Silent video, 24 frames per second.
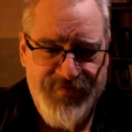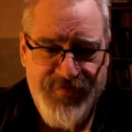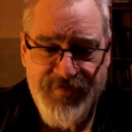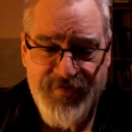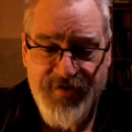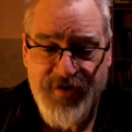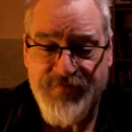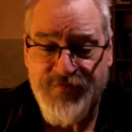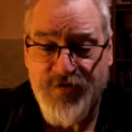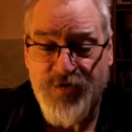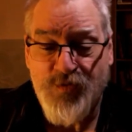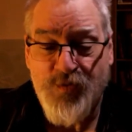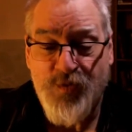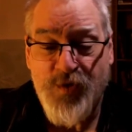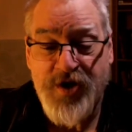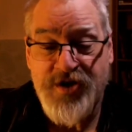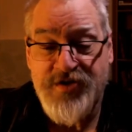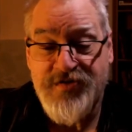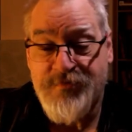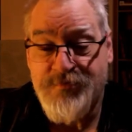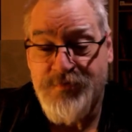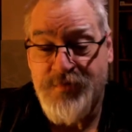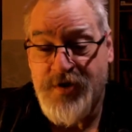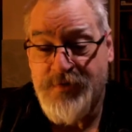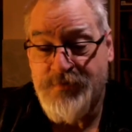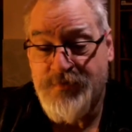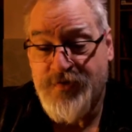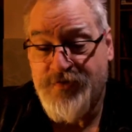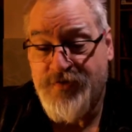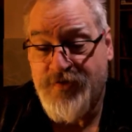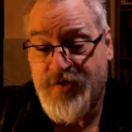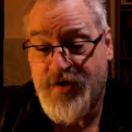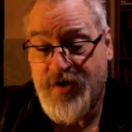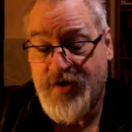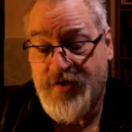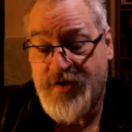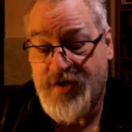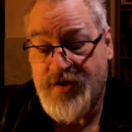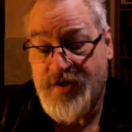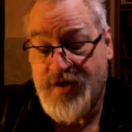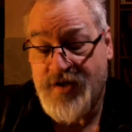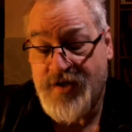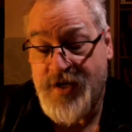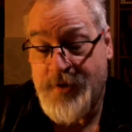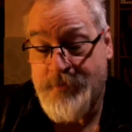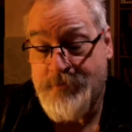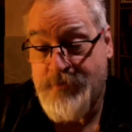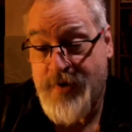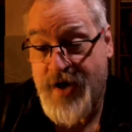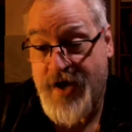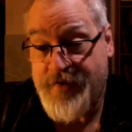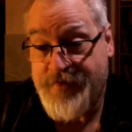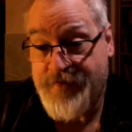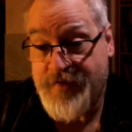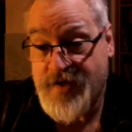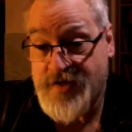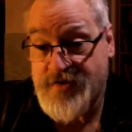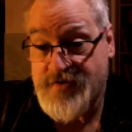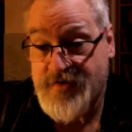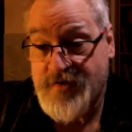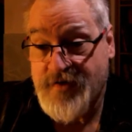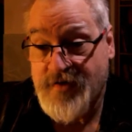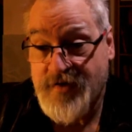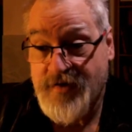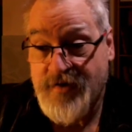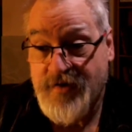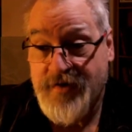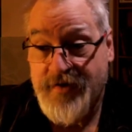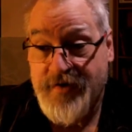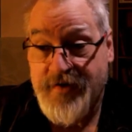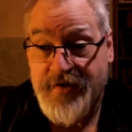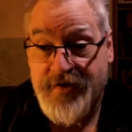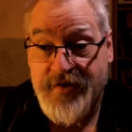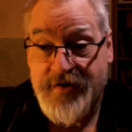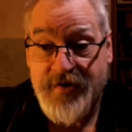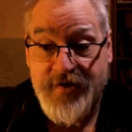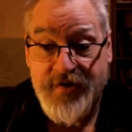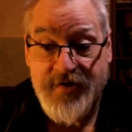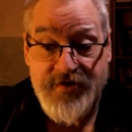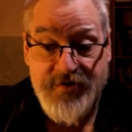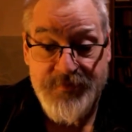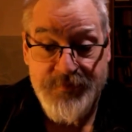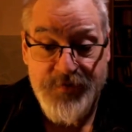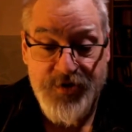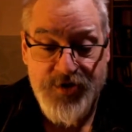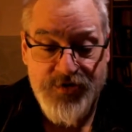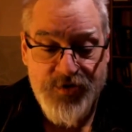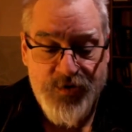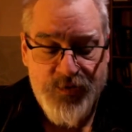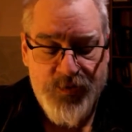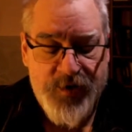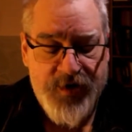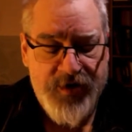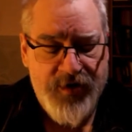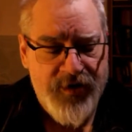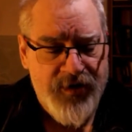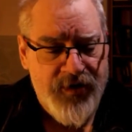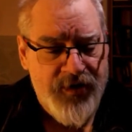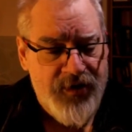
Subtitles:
different ways that people think that an empath is a spiritual one.